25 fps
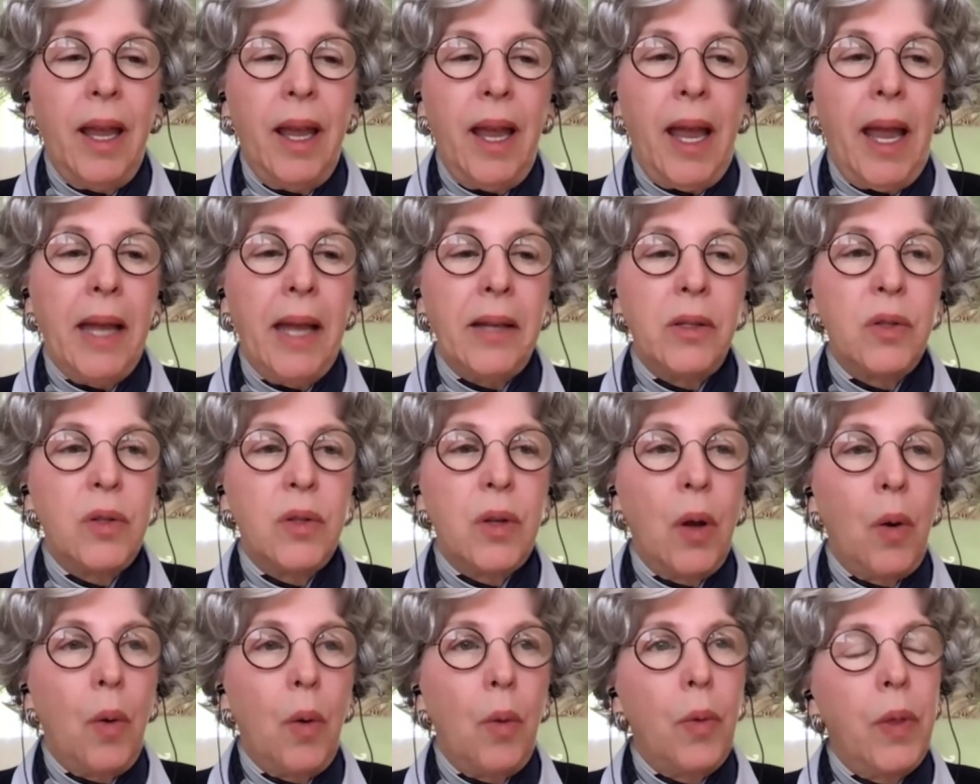And
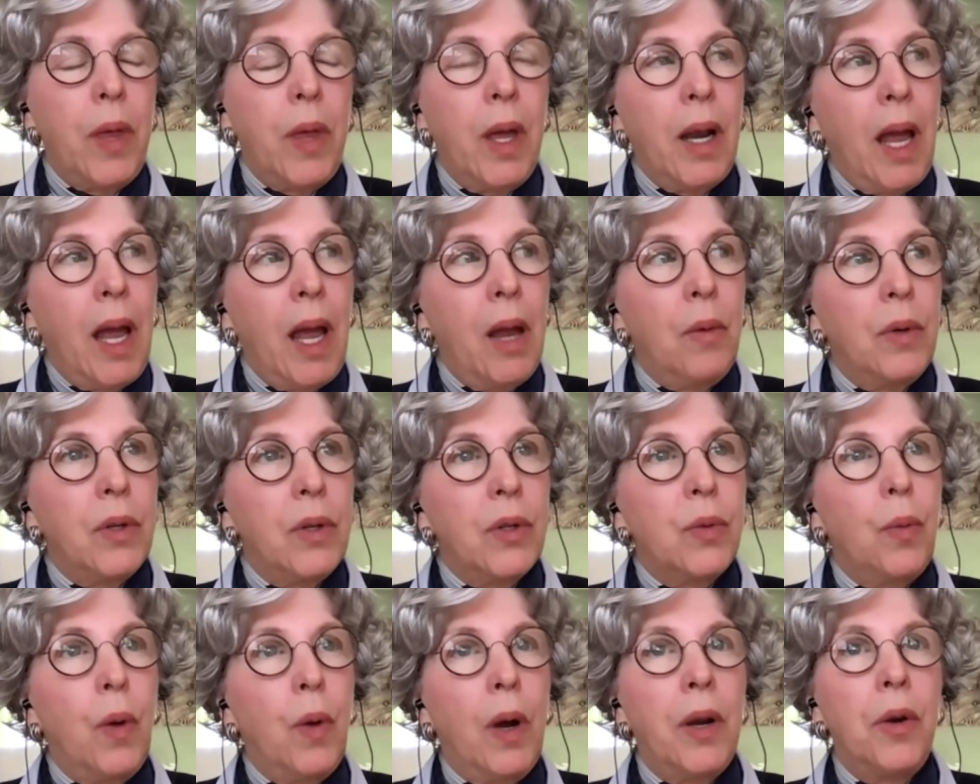so then I
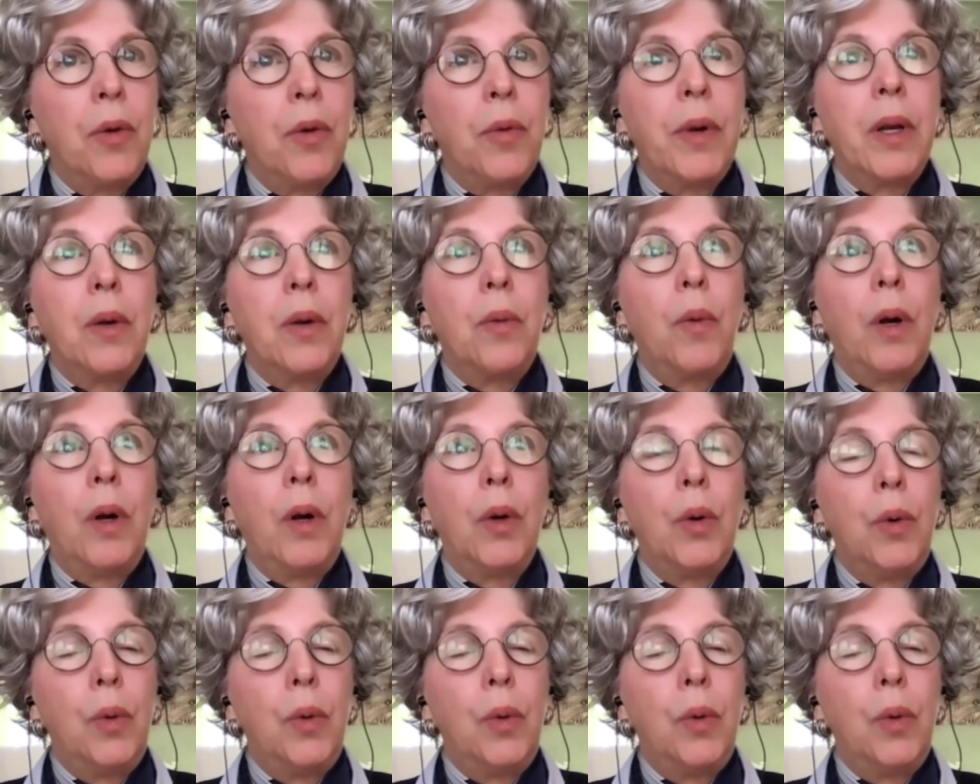was wondering, well,